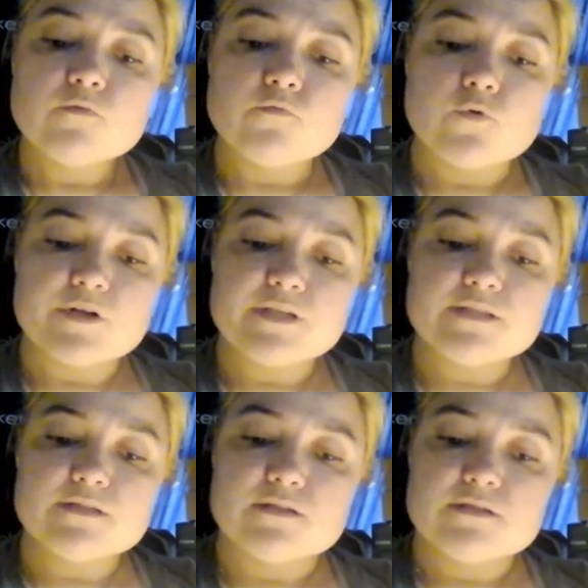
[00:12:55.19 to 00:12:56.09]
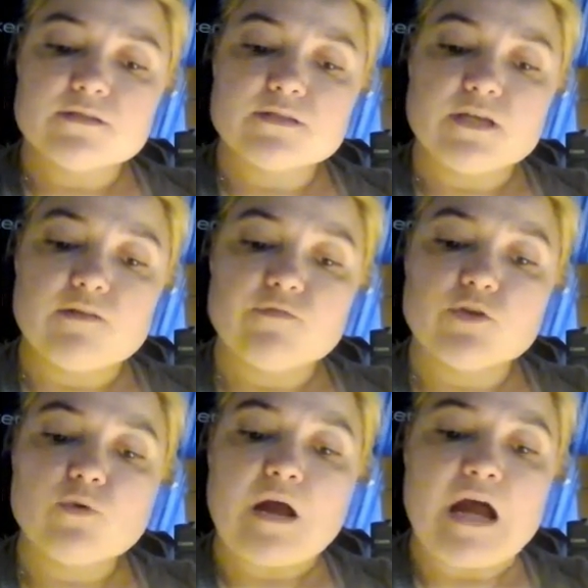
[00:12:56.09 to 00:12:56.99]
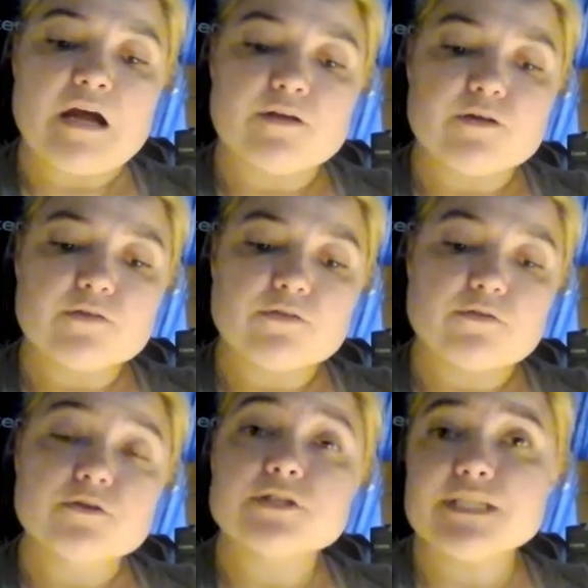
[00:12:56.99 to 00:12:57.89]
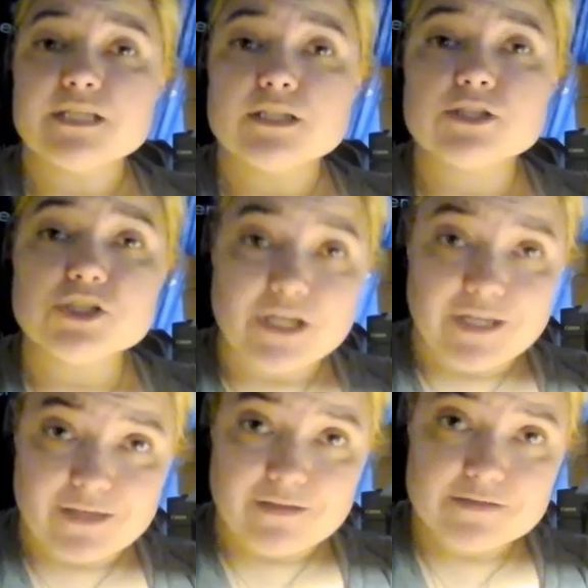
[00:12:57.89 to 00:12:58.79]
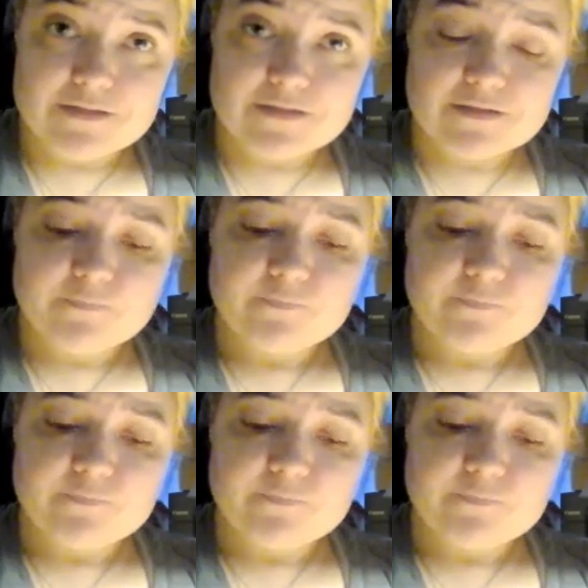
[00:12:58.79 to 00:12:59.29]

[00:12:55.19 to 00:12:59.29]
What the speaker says: For instance, if you had 13 chains,